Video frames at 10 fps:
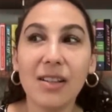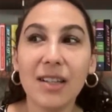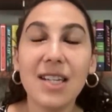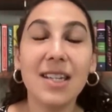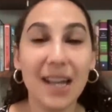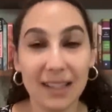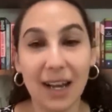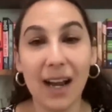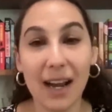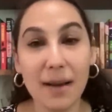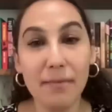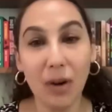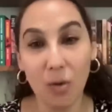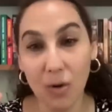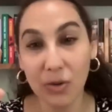Like, yes, I am,
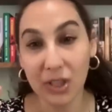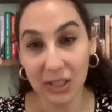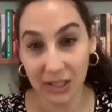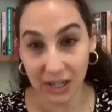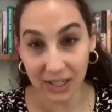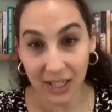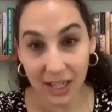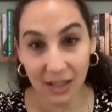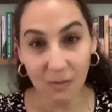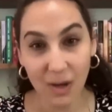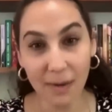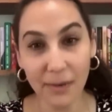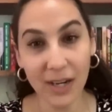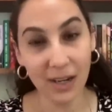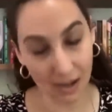quote, studying when I'm
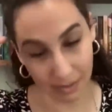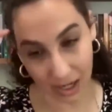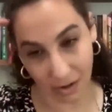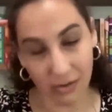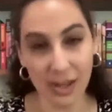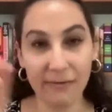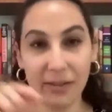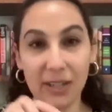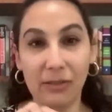reading. I'm like, oh, that phrase